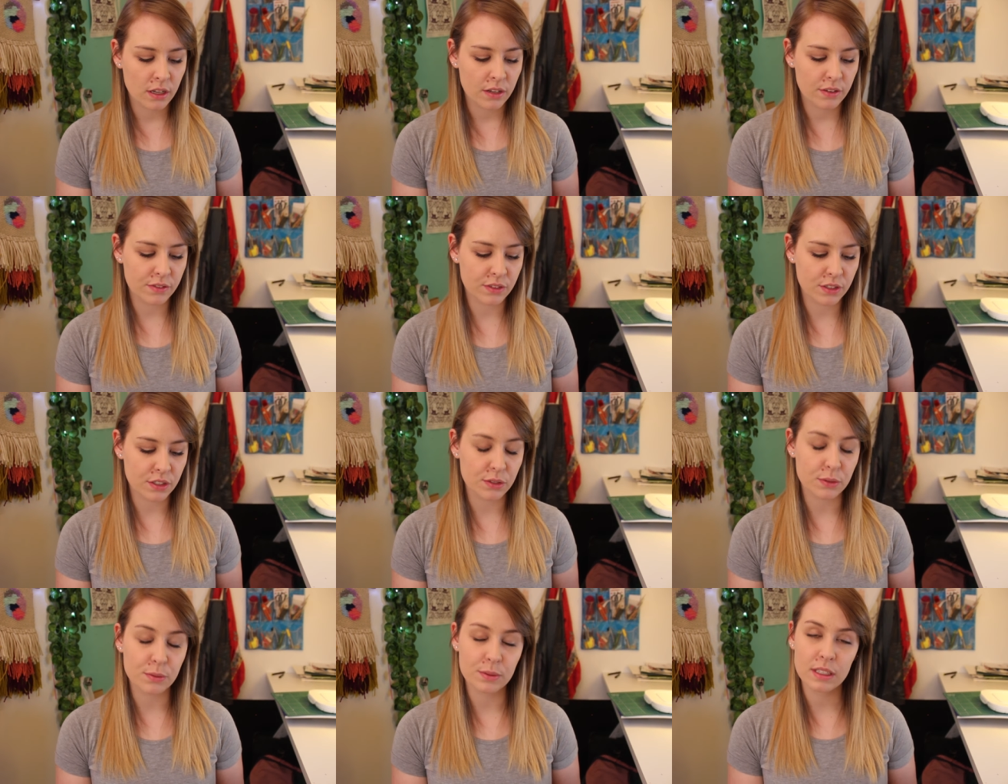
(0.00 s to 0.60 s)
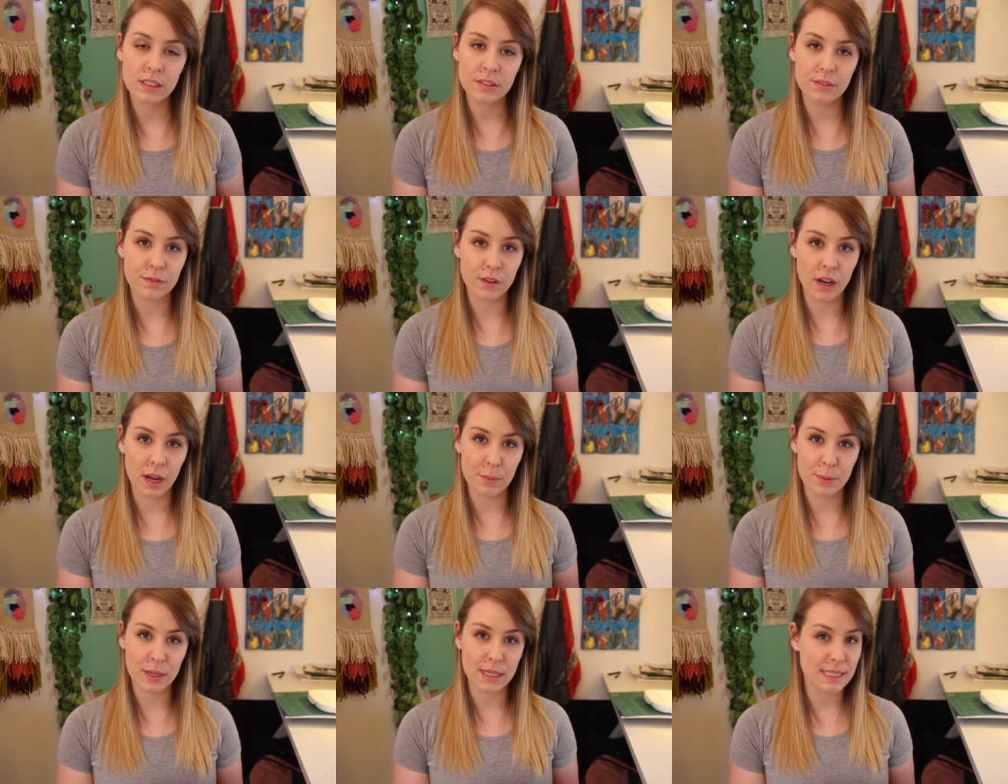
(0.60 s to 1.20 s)
for just really
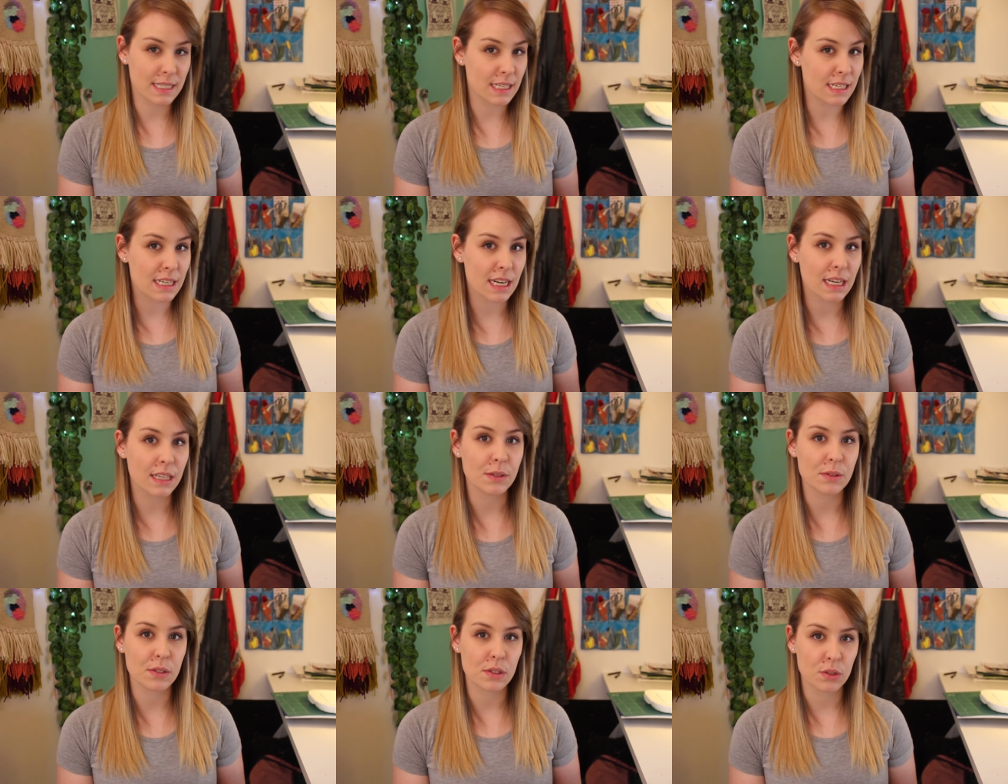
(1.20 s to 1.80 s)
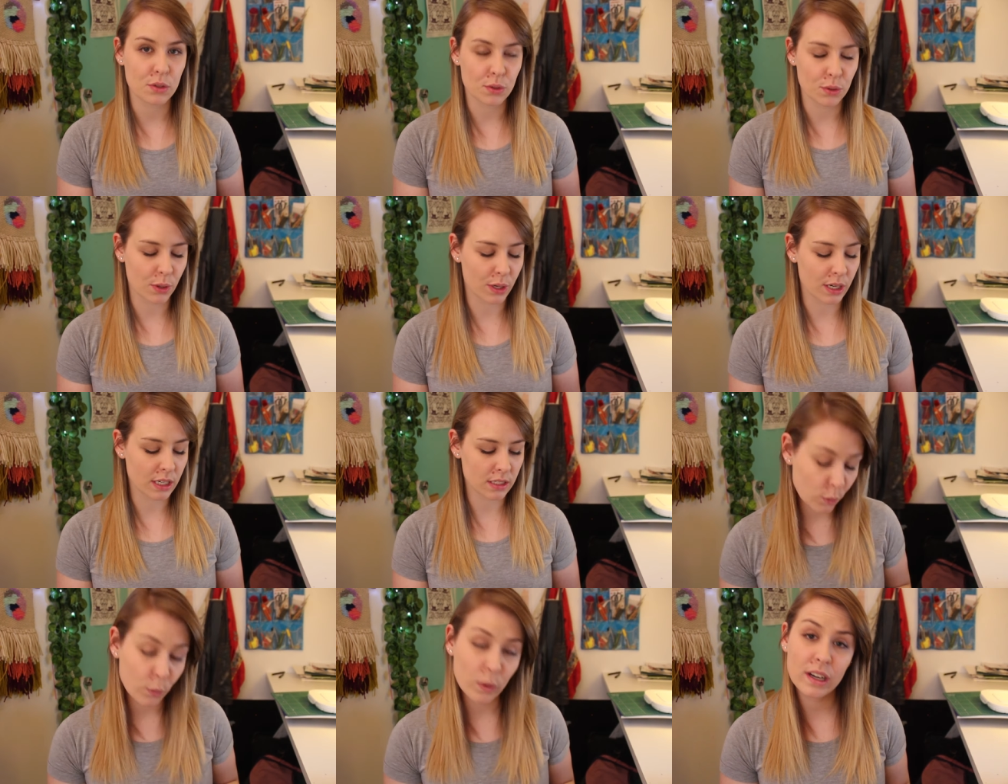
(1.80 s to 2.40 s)
vibrant details in
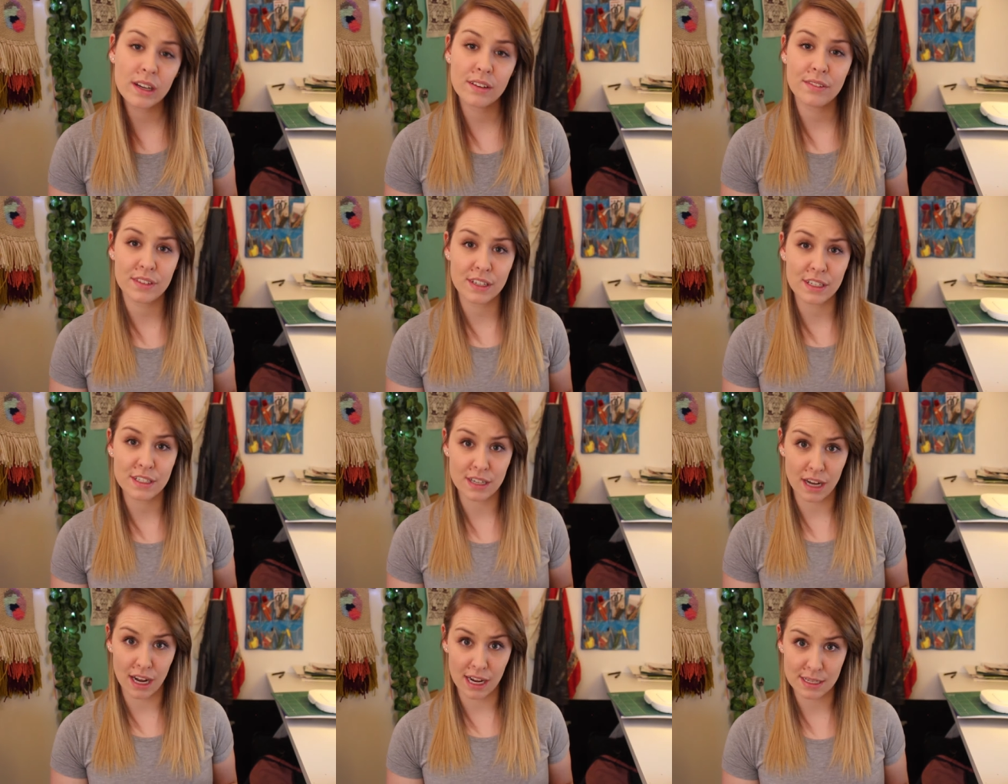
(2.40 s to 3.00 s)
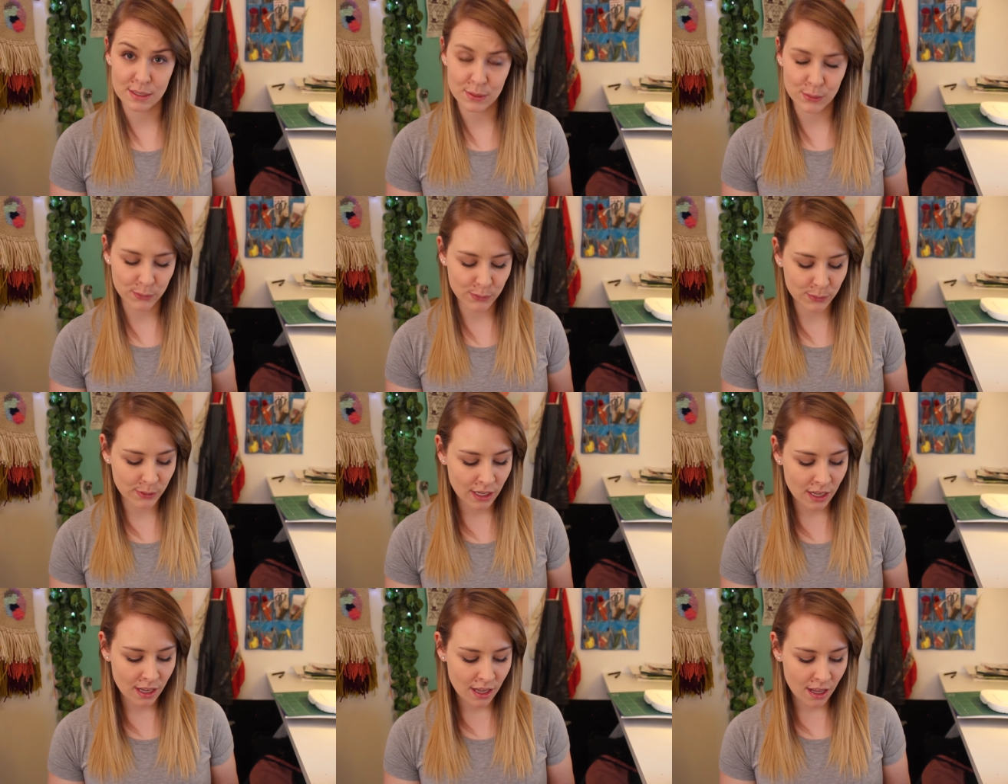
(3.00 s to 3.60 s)
drawings. When I finished high school,